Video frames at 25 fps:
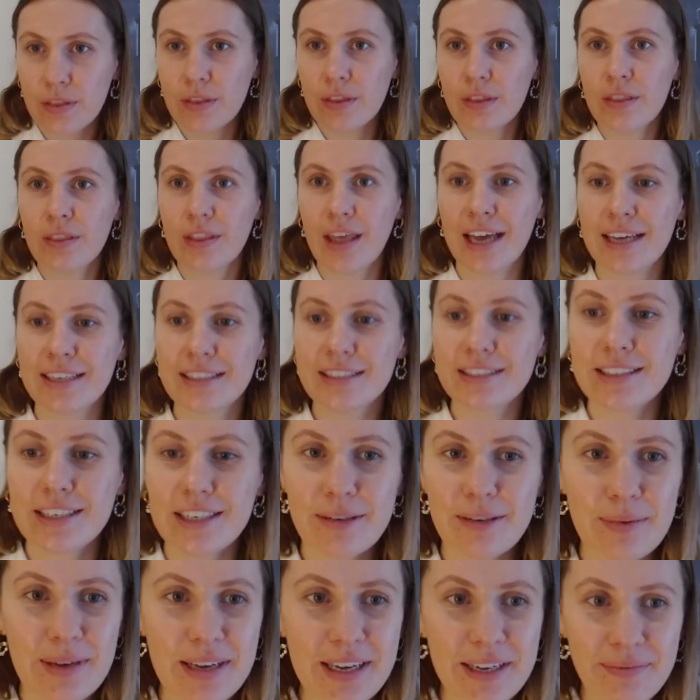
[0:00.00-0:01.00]
Thanks,
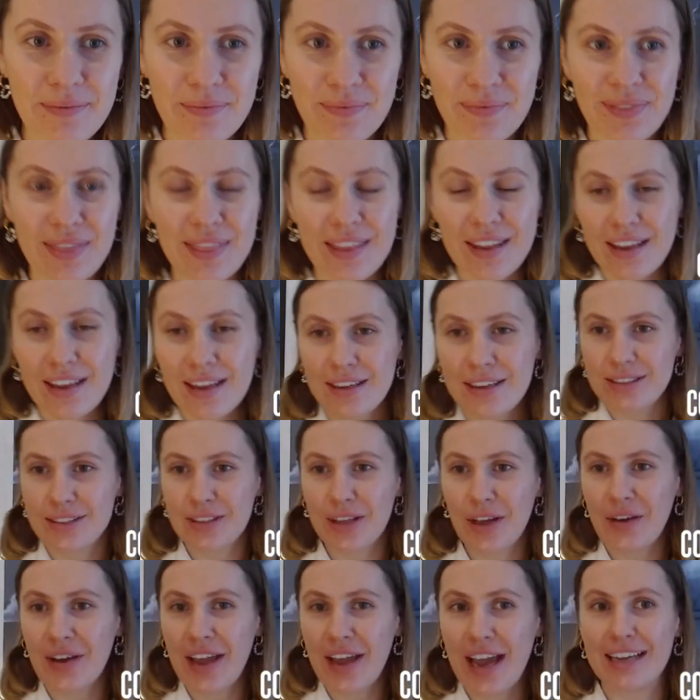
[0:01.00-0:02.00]
GB.
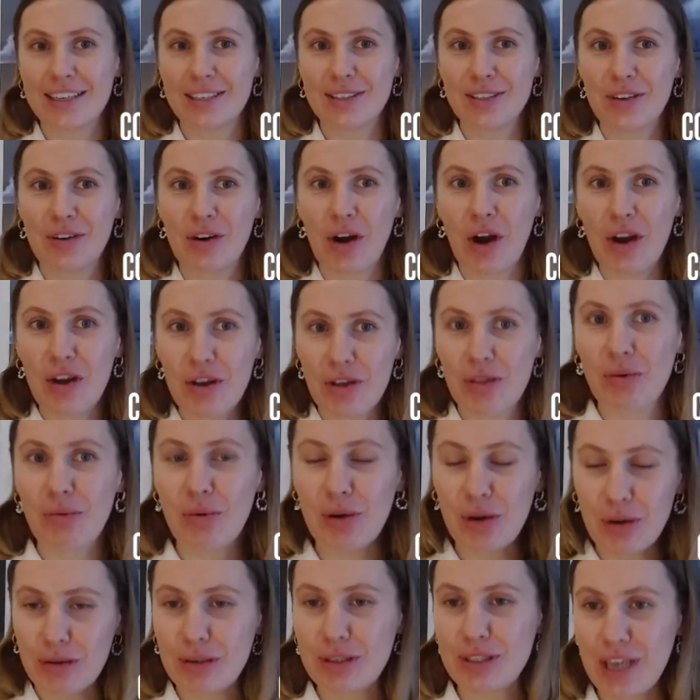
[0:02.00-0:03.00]
So, yes, growth
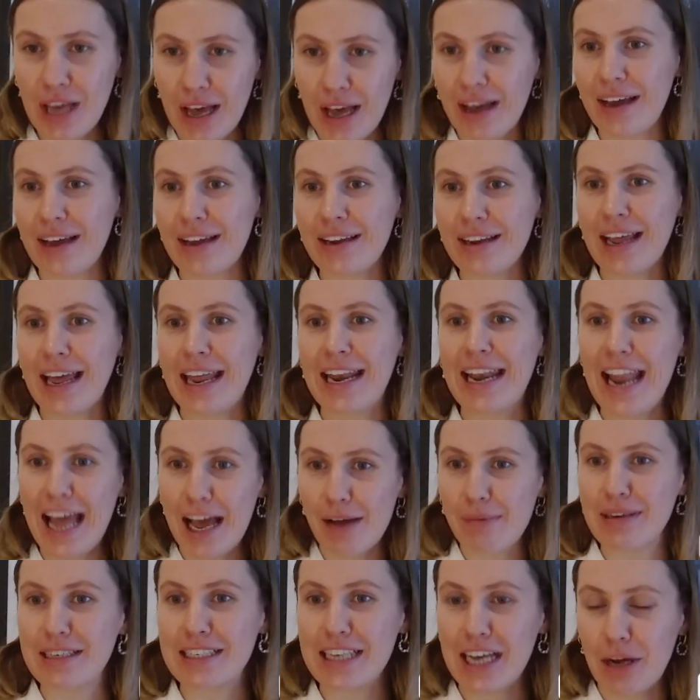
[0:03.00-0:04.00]
will return, and
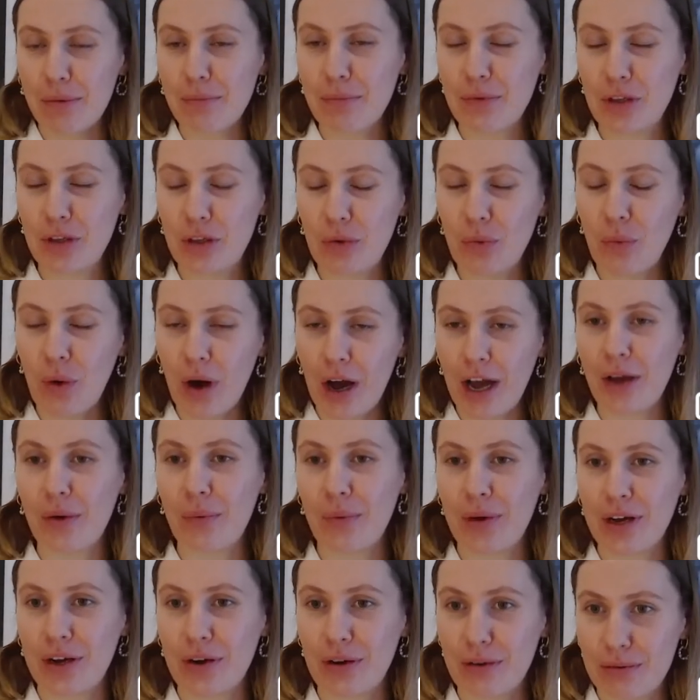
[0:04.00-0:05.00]
let me tell you why
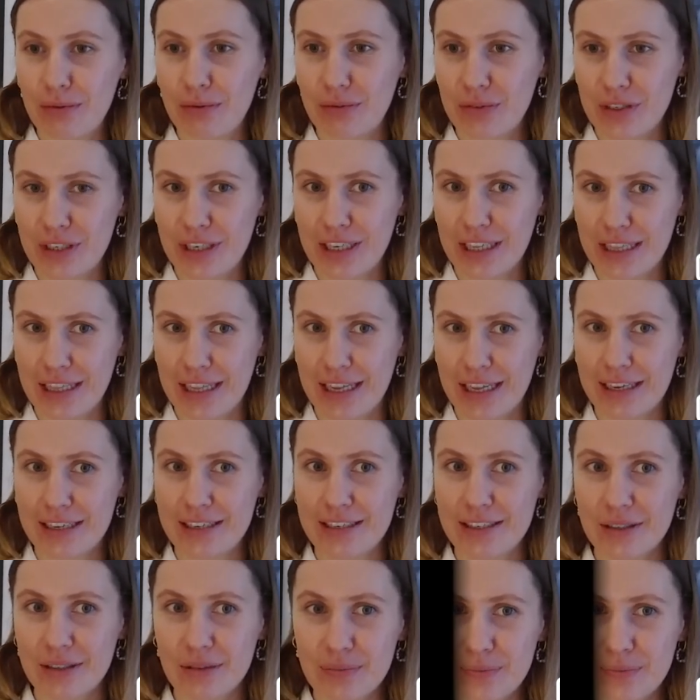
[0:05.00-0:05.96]
we're confident in this.